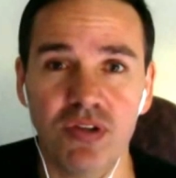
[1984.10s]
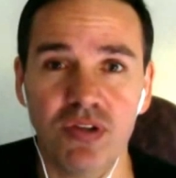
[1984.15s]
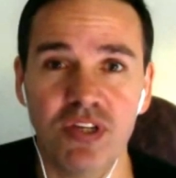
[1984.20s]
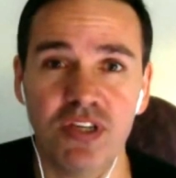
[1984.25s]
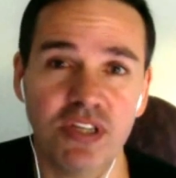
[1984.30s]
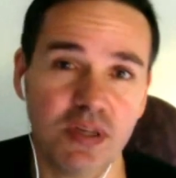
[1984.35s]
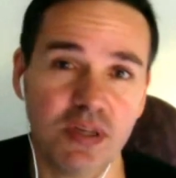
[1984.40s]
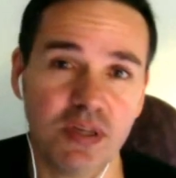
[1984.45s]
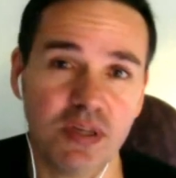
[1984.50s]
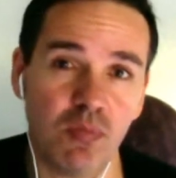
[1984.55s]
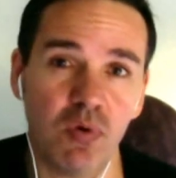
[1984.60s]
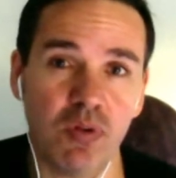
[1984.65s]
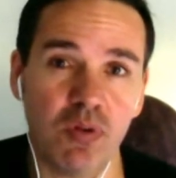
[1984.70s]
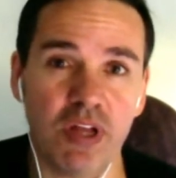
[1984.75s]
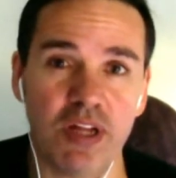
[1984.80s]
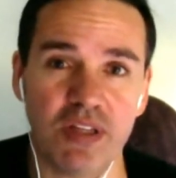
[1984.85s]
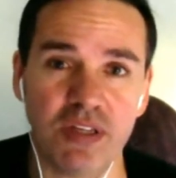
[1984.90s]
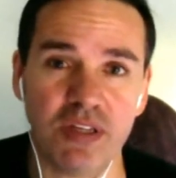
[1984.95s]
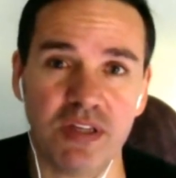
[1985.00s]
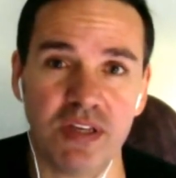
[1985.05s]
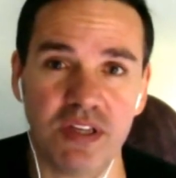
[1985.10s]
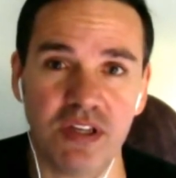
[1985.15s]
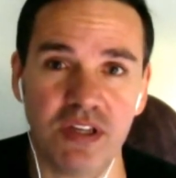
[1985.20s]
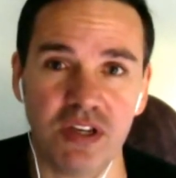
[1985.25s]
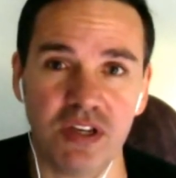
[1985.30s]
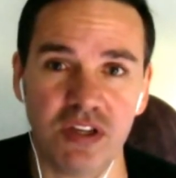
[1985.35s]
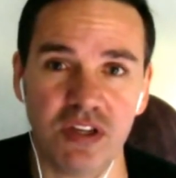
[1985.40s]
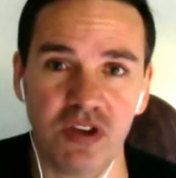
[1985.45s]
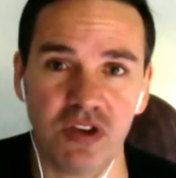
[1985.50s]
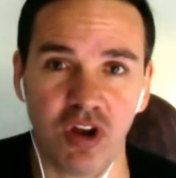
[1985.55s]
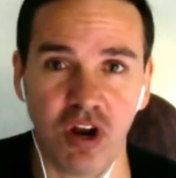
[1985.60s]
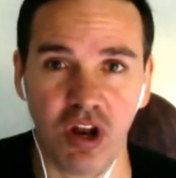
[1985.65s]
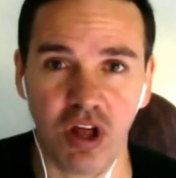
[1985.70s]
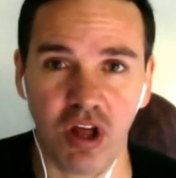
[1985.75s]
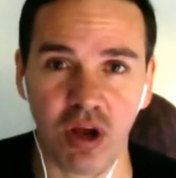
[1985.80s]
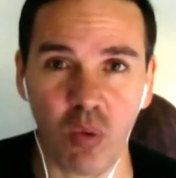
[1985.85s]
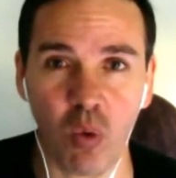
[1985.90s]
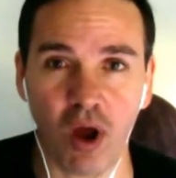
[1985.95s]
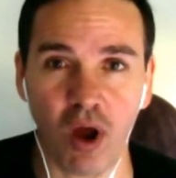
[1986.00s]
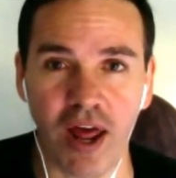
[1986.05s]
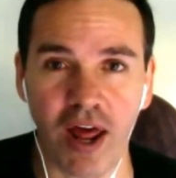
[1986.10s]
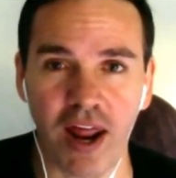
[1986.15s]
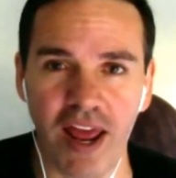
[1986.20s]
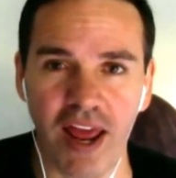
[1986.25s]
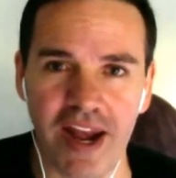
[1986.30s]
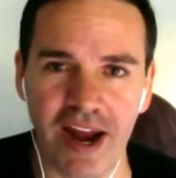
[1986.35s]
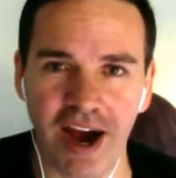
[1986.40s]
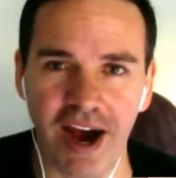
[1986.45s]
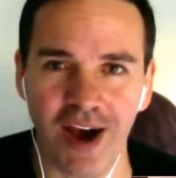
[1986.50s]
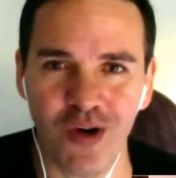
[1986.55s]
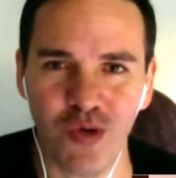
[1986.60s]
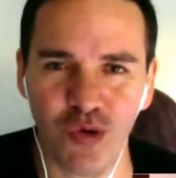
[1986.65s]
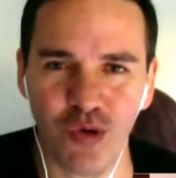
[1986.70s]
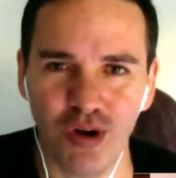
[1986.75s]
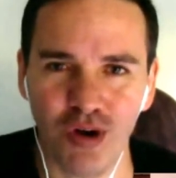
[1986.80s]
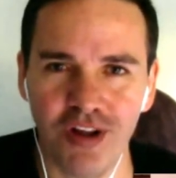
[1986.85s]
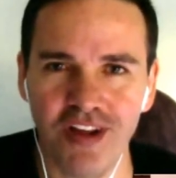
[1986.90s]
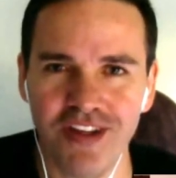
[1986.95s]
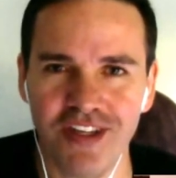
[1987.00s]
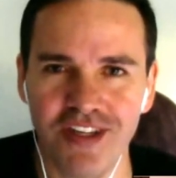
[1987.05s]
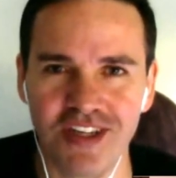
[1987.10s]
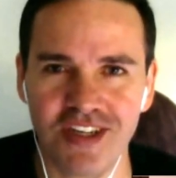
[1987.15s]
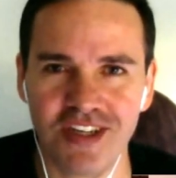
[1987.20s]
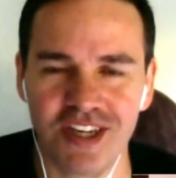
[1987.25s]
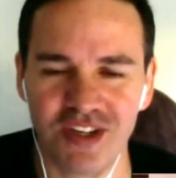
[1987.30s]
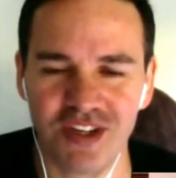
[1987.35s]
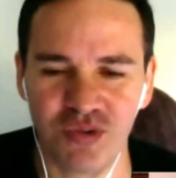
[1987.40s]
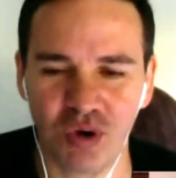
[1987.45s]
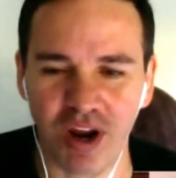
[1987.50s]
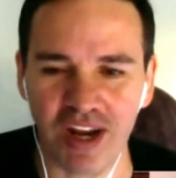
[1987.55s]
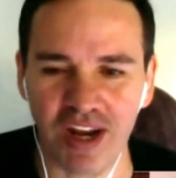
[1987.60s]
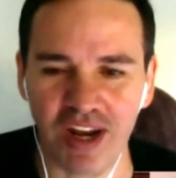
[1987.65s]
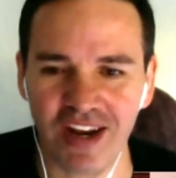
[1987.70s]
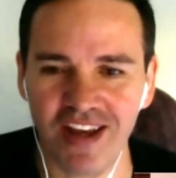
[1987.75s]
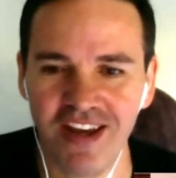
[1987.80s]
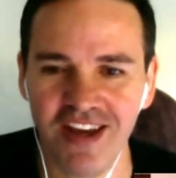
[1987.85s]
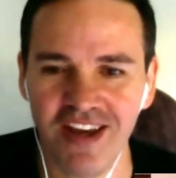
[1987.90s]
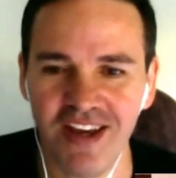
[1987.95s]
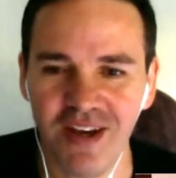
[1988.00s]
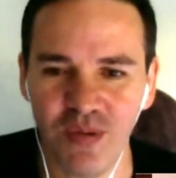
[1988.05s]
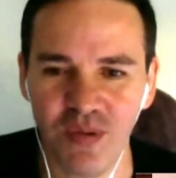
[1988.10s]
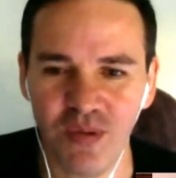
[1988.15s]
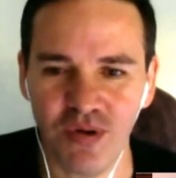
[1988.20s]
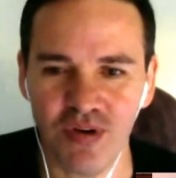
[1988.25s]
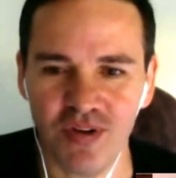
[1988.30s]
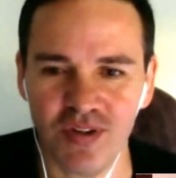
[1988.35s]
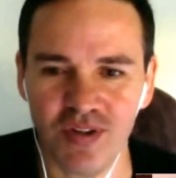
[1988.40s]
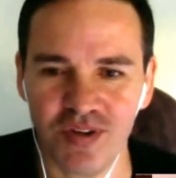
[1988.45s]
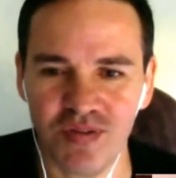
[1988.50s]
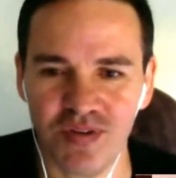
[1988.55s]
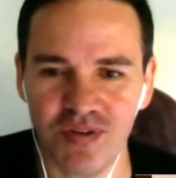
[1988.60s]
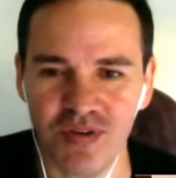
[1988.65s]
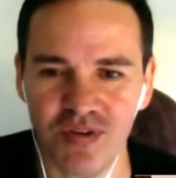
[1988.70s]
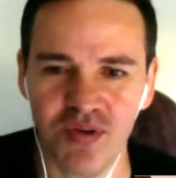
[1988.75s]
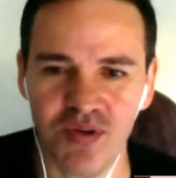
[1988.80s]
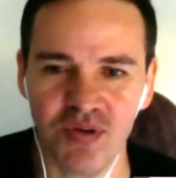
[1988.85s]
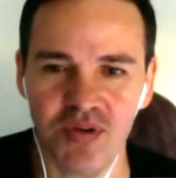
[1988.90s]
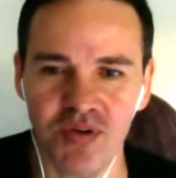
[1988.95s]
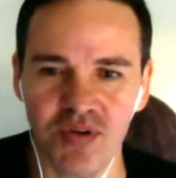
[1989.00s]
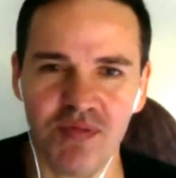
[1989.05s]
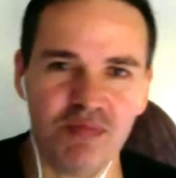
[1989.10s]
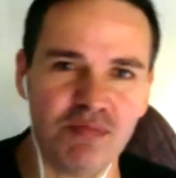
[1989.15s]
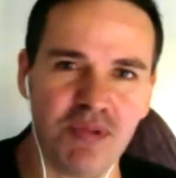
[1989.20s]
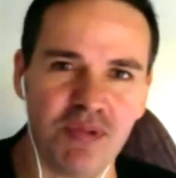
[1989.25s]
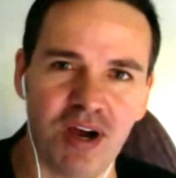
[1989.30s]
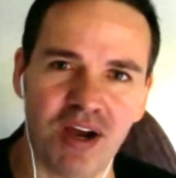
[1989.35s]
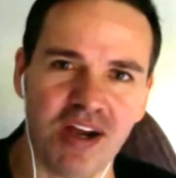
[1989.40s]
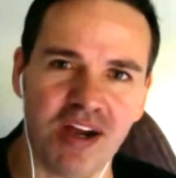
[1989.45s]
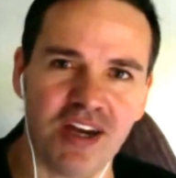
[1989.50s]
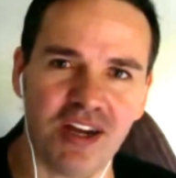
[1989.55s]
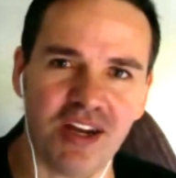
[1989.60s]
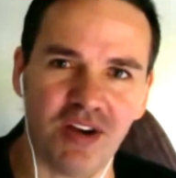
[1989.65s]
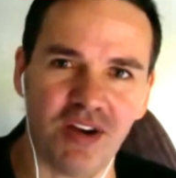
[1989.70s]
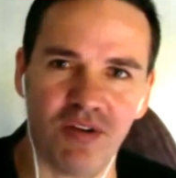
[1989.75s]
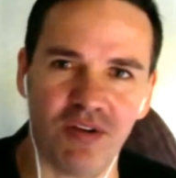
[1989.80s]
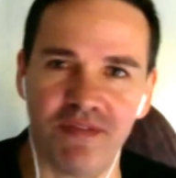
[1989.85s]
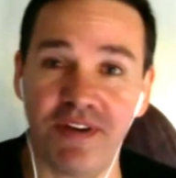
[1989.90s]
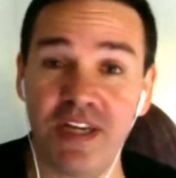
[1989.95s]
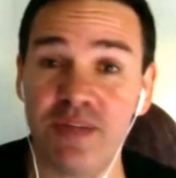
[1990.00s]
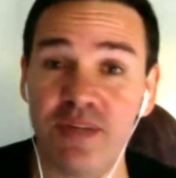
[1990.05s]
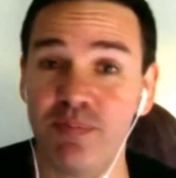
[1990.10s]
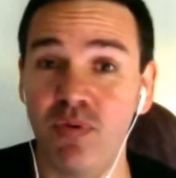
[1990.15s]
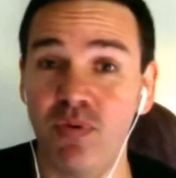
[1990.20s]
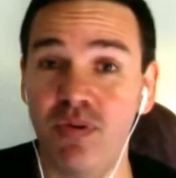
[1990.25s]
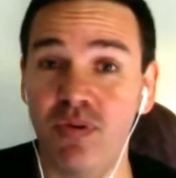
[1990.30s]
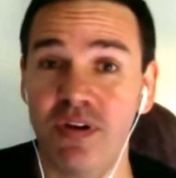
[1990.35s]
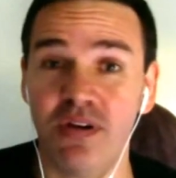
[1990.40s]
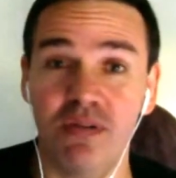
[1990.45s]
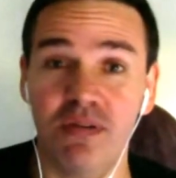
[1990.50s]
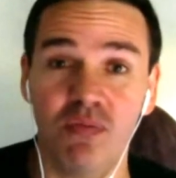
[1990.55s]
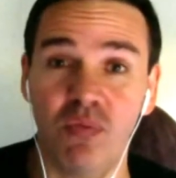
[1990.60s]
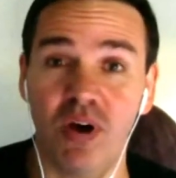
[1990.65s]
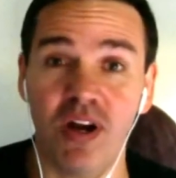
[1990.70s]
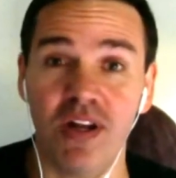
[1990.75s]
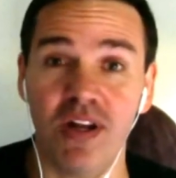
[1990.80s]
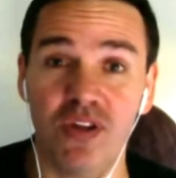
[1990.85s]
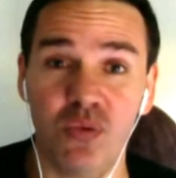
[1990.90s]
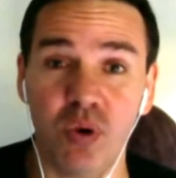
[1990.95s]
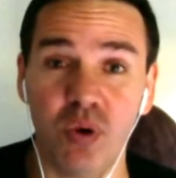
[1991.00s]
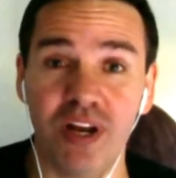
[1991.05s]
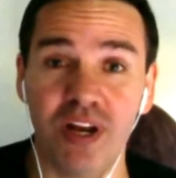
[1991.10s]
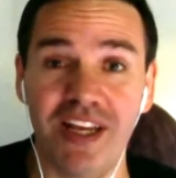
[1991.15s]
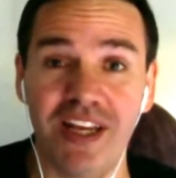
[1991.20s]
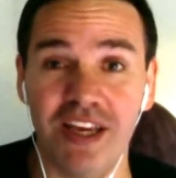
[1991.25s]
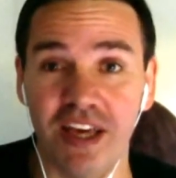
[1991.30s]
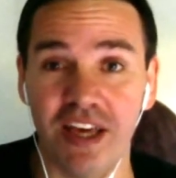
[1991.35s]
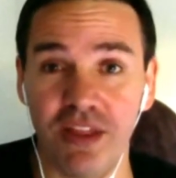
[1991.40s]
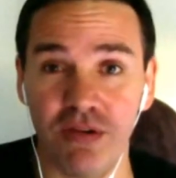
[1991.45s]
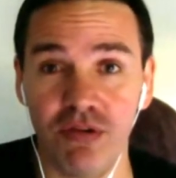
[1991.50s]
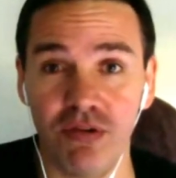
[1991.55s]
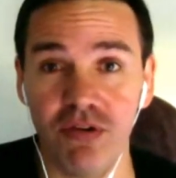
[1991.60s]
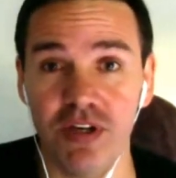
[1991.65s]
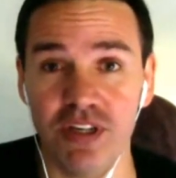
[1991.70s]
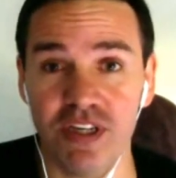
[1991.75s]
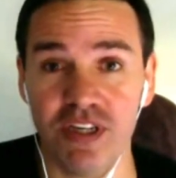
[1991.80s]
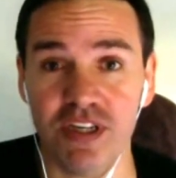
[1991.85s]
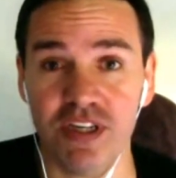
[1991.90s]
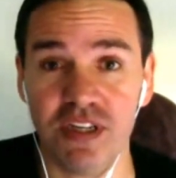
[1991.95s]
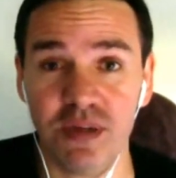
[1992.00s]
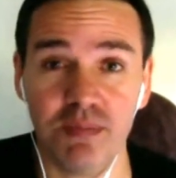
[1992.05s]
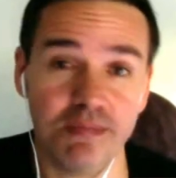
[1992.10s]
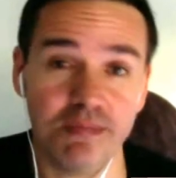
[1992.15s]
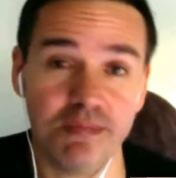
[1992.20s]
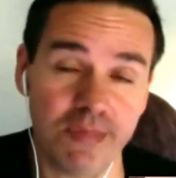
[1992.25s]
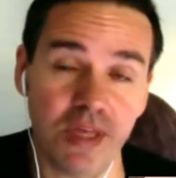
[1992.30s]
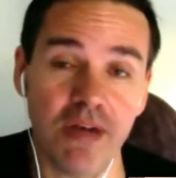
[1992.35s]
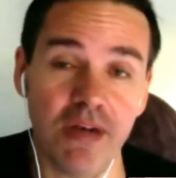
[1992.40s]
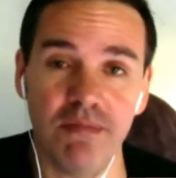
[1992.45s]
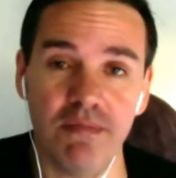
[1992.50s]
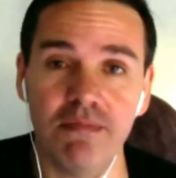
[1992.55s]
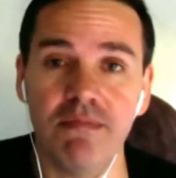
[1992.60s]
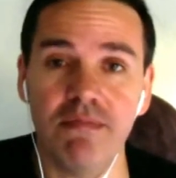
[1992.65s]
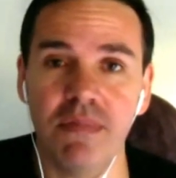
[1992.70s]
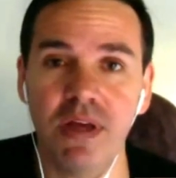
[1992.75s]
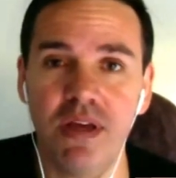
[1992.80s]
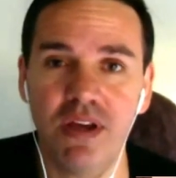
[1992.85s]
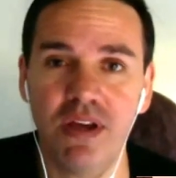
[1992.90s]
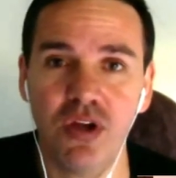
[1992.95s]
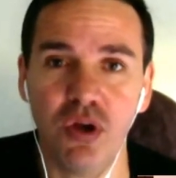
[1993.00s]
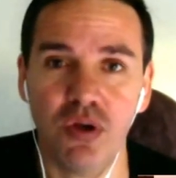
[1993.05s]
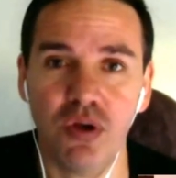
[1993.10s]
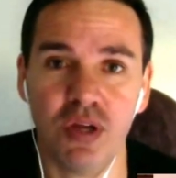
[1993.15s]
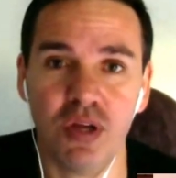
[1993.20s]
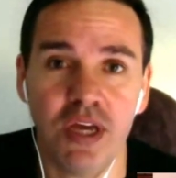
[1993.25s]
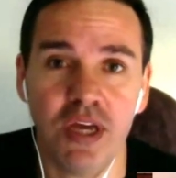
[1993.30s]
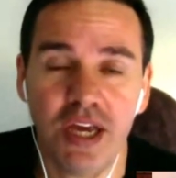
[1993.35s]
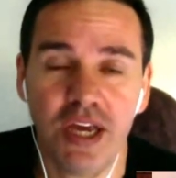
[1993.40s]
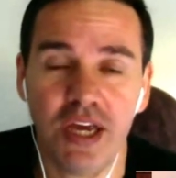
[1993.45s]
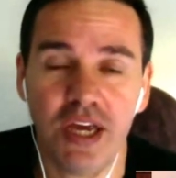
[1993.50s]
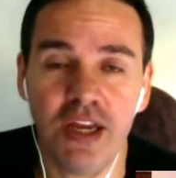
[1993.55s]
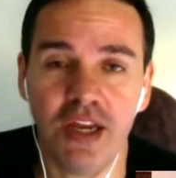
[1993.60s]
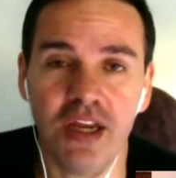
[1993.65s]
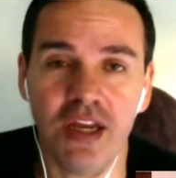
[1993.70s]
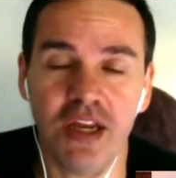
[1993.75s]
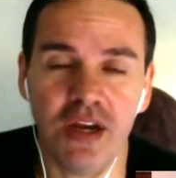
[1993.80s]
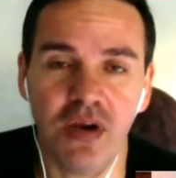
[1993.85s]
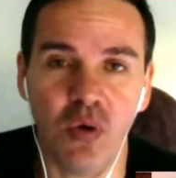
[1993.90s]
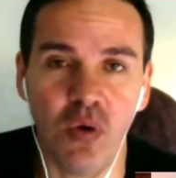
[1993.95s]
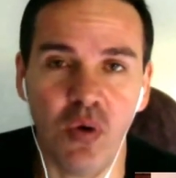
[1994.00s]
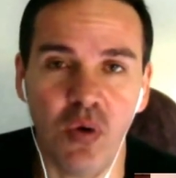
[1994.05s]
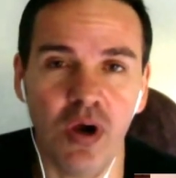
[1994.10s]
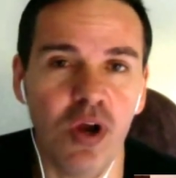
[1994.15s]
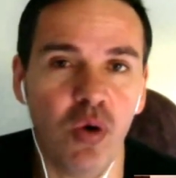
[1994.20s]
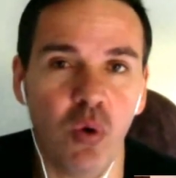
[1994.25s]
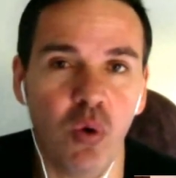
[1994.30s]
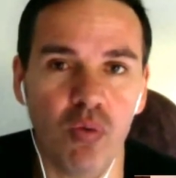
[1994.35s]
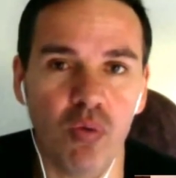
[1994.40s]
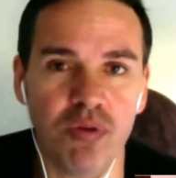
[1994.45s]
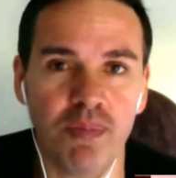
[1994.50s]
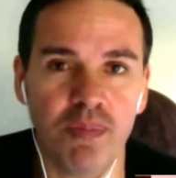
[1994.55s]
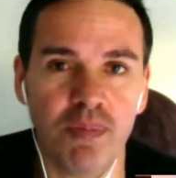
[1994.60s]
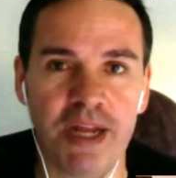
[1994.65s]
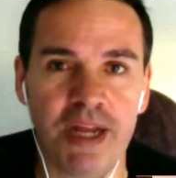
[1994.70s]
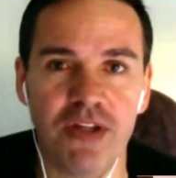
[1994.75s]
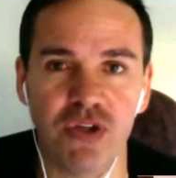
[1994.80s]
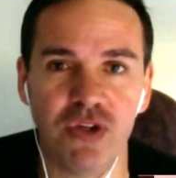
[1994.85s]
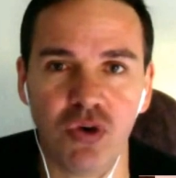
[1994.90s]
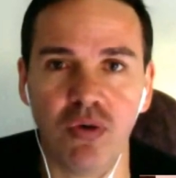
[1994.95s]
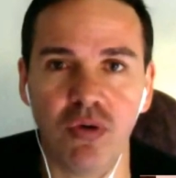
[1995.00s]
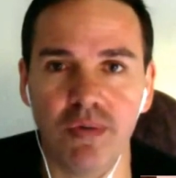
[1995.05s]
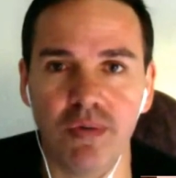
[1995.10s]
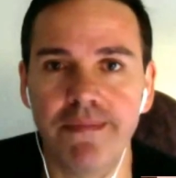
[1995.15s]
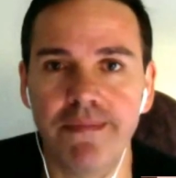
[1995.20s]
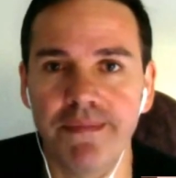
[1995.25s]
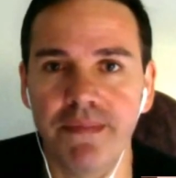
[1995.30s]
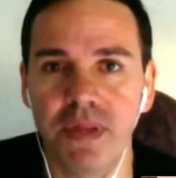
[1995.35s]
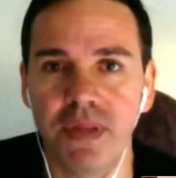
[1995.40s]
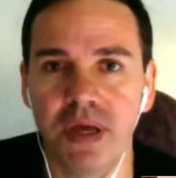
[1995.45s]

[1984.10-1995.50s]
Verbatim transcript: system, well, it's got like a 1 in 100 success rate. Whereas if you do marketing on Facebook and 1 in 20 get through your system, then it all depends on